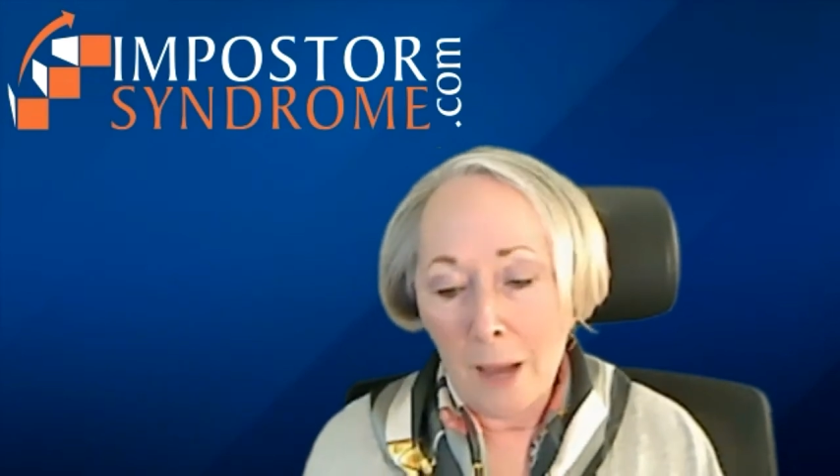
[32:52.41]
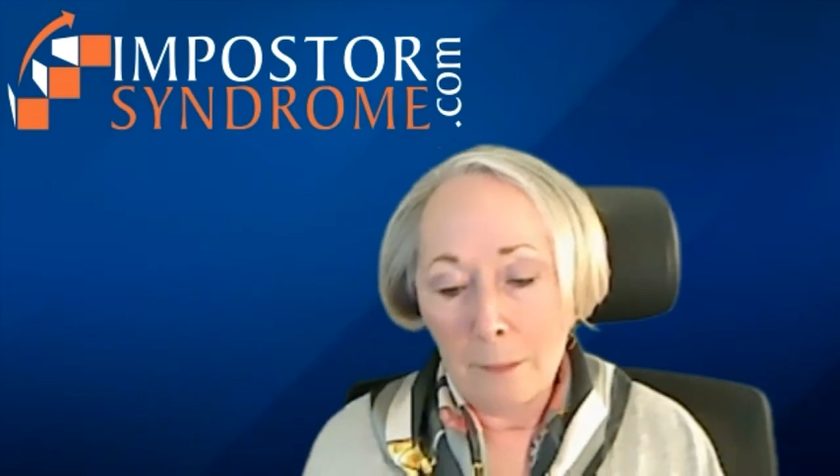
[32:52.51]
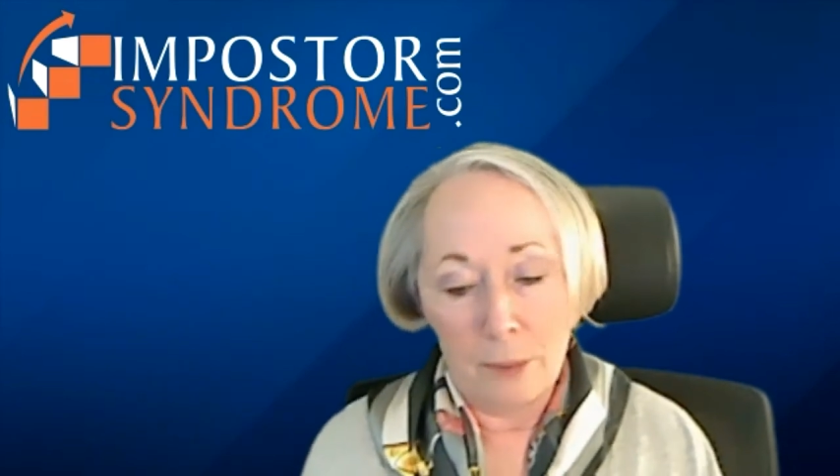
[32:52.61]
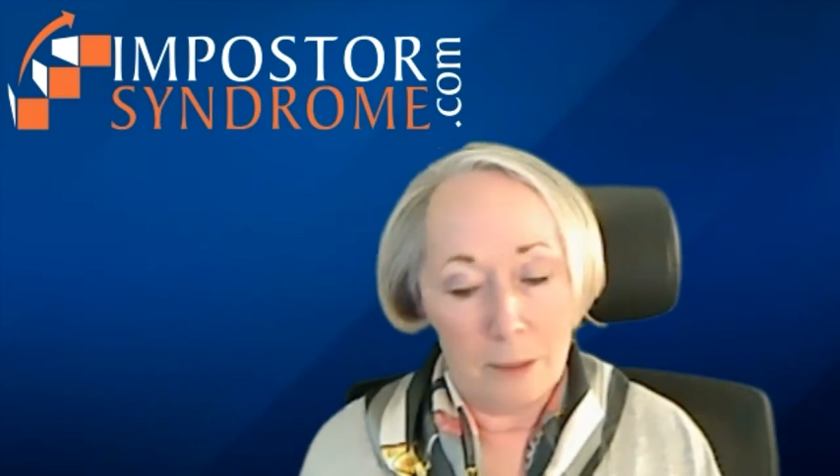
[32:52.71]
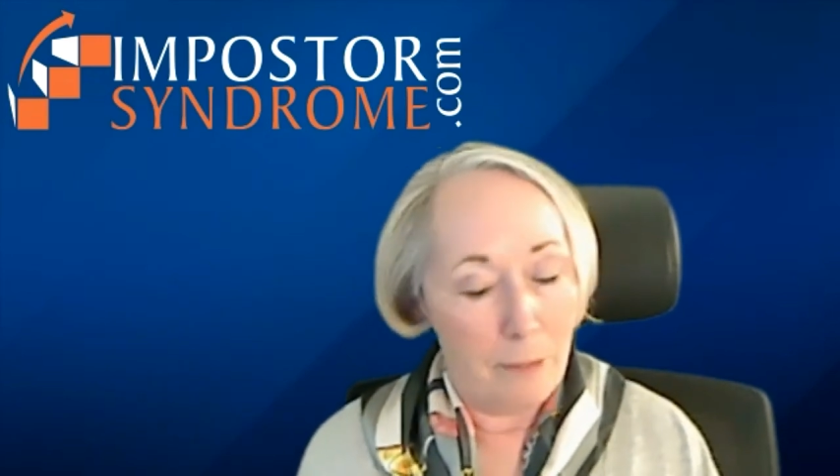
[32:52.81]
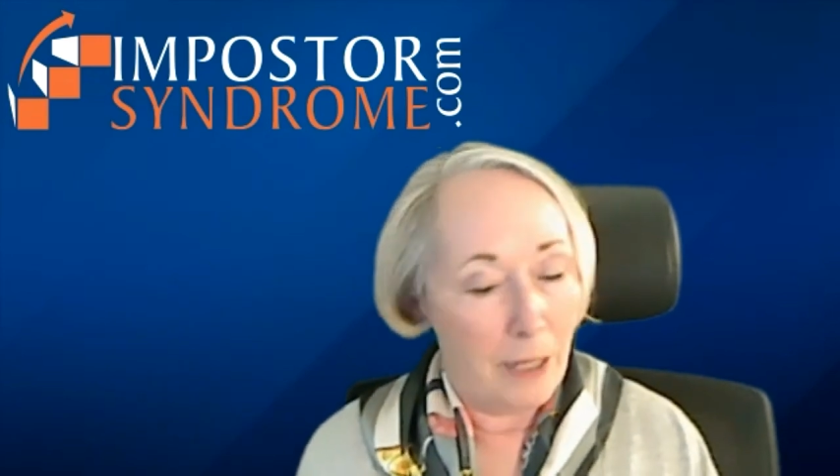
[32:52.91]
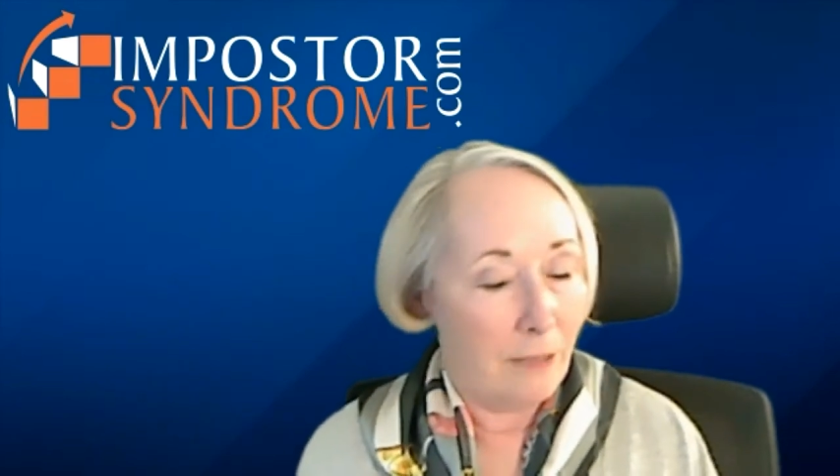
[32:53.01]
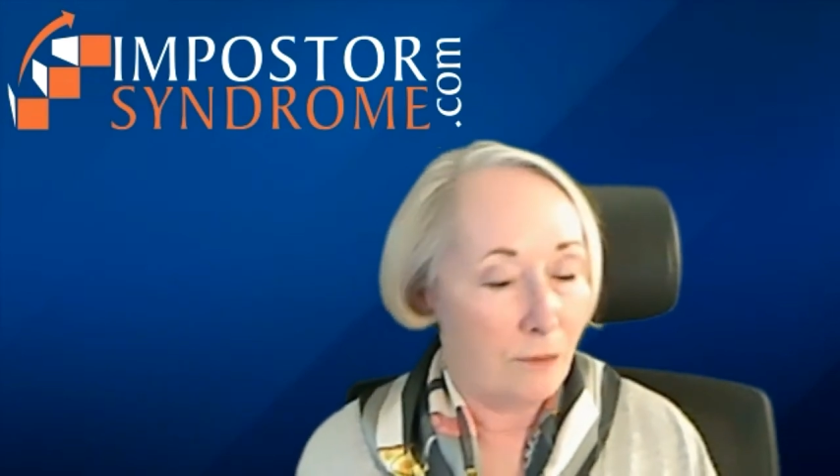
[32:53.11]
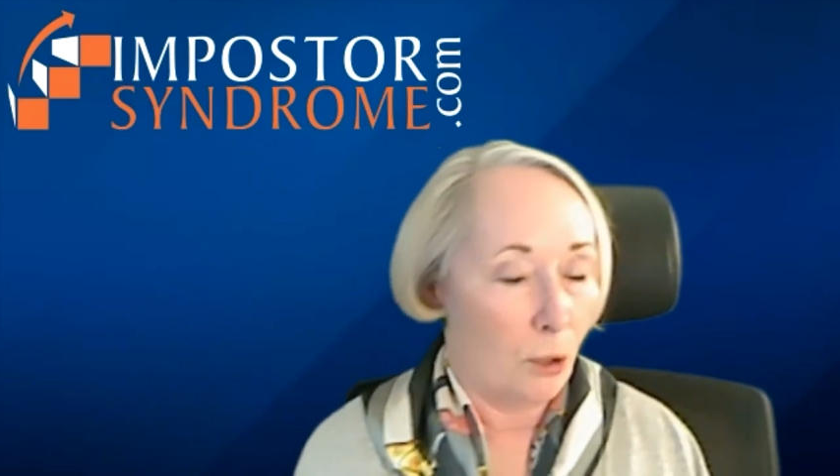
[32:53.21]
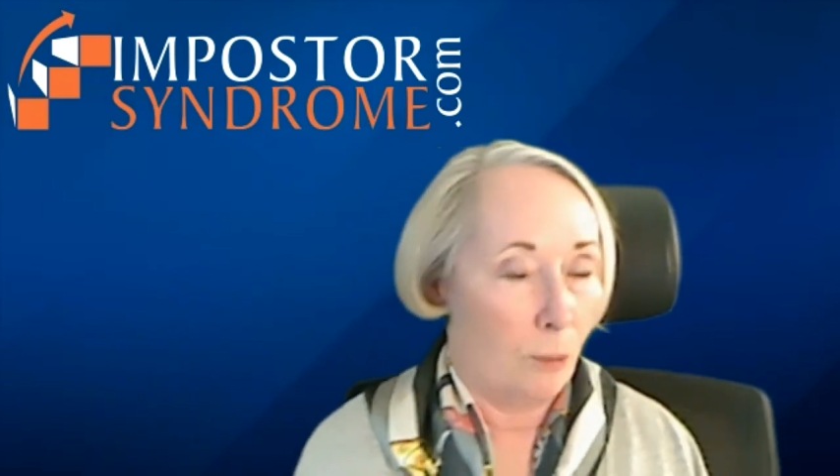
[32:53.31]
But men
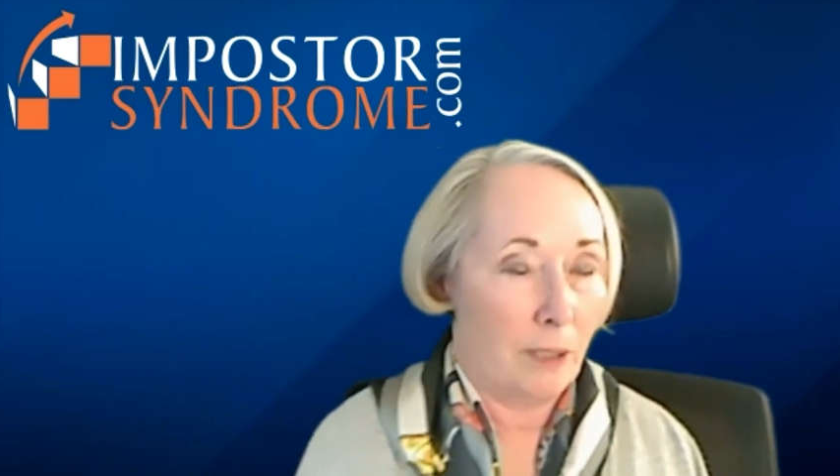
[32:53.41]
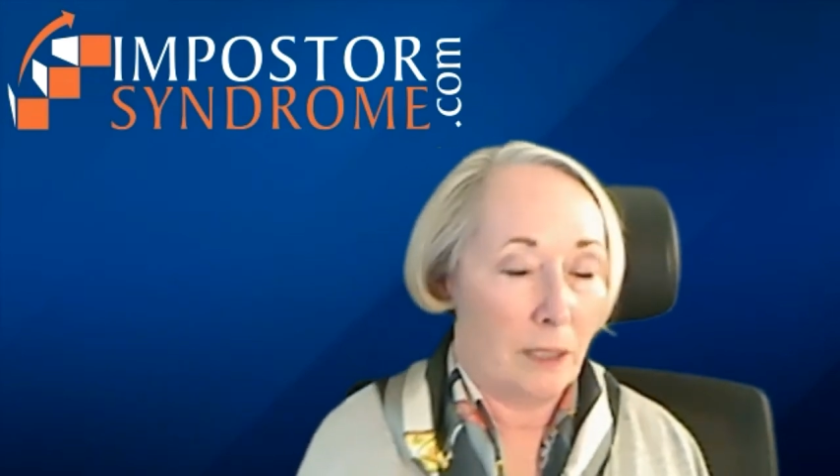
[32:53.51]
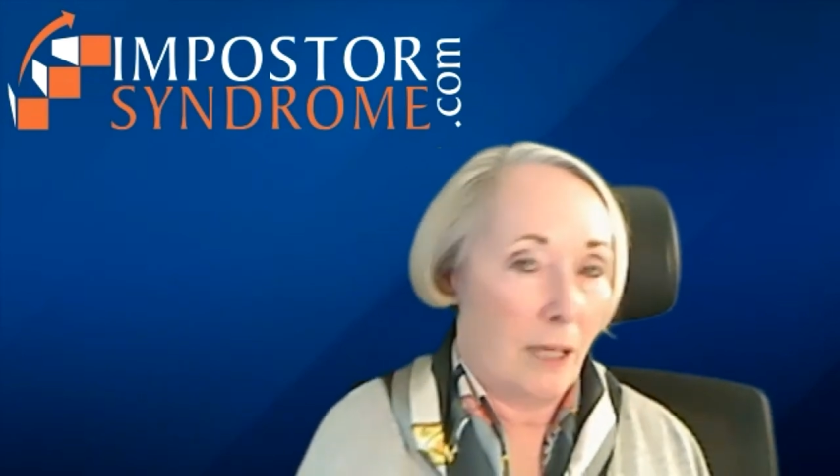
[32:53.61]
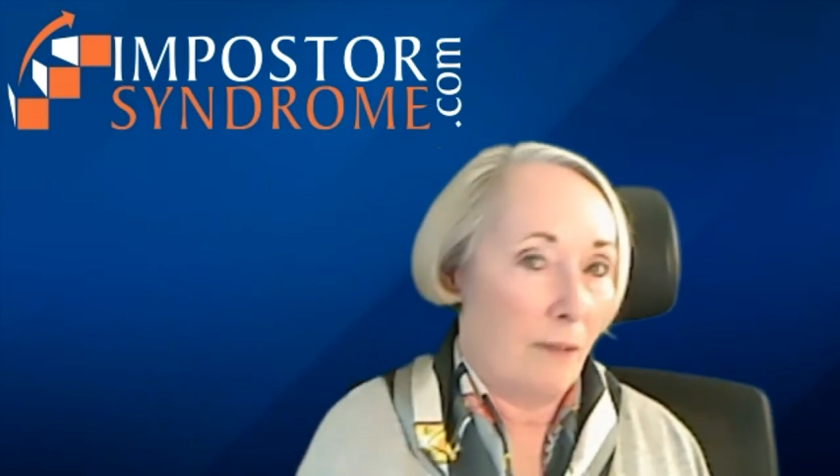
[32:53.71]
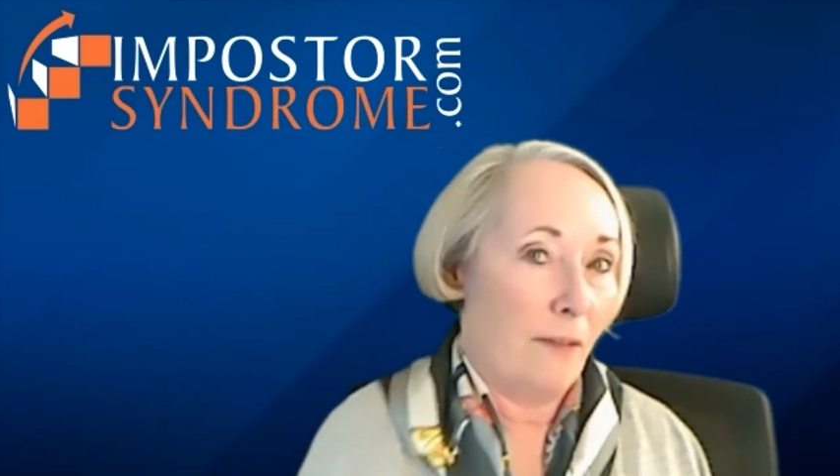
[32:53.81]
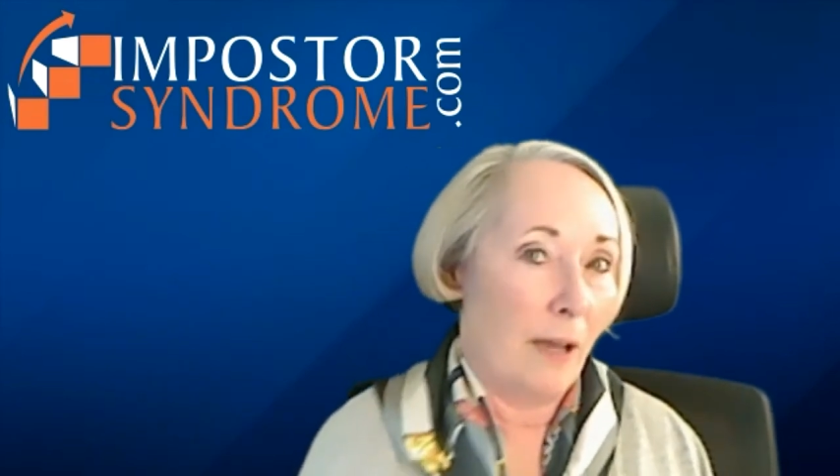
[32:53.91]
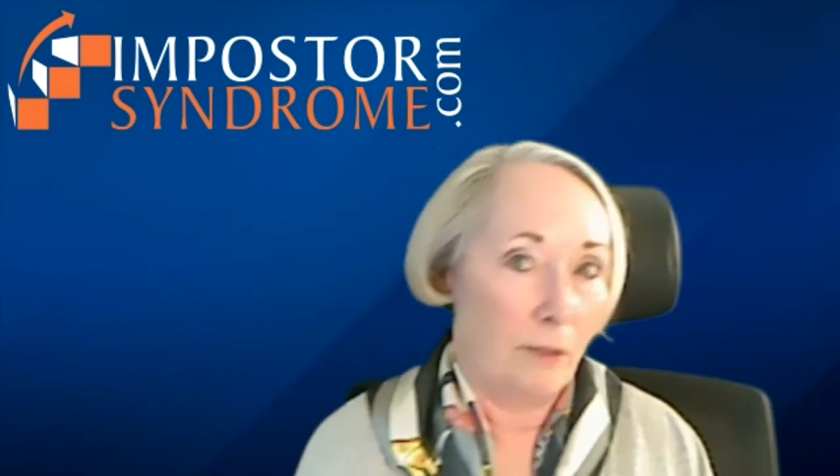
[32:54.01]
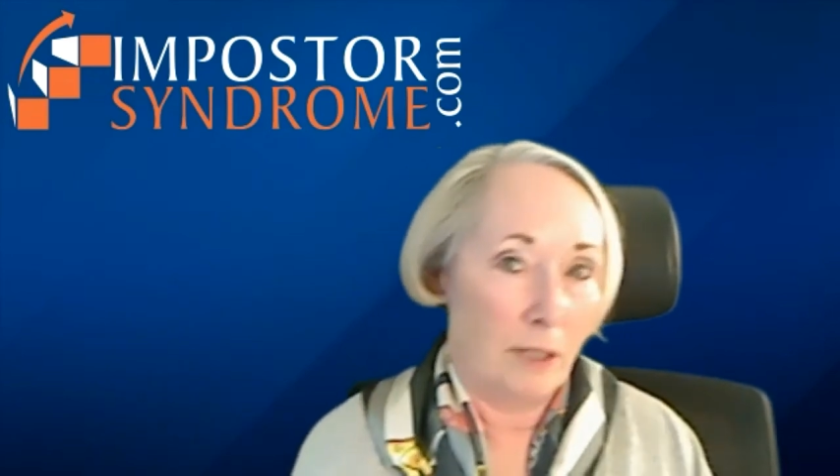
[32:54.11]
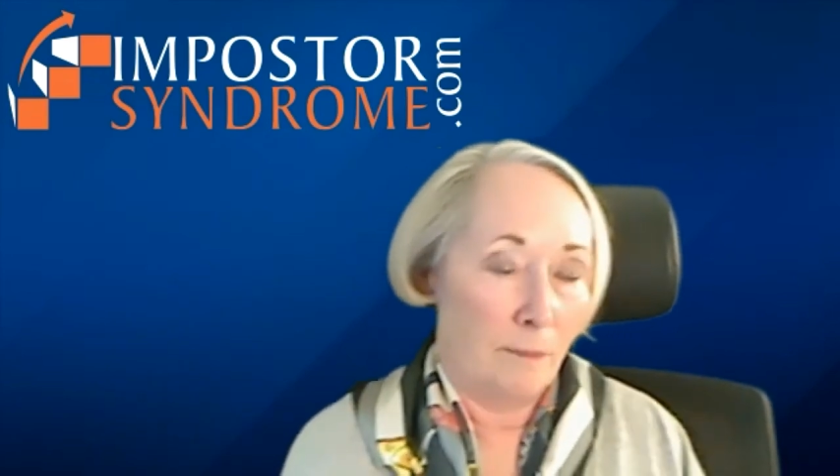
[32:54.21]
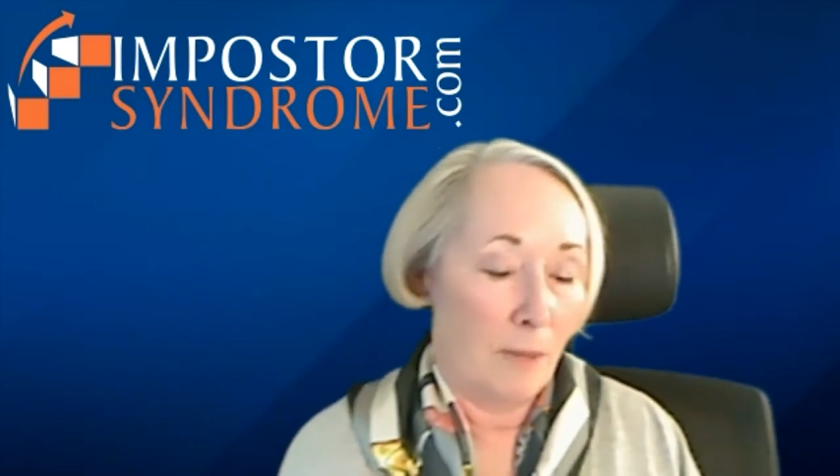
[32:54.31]
have told me that they have
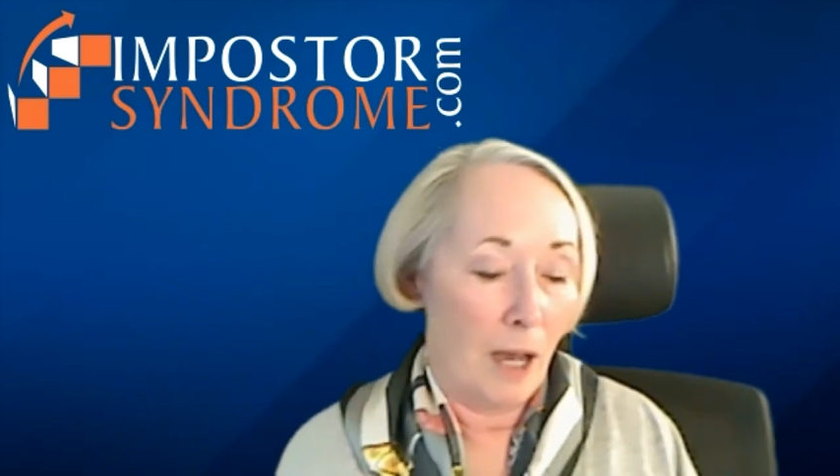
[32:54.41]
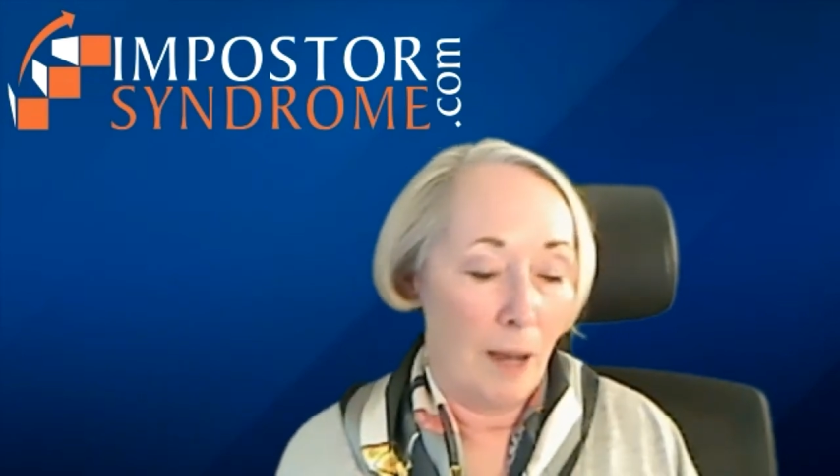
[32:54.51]
found it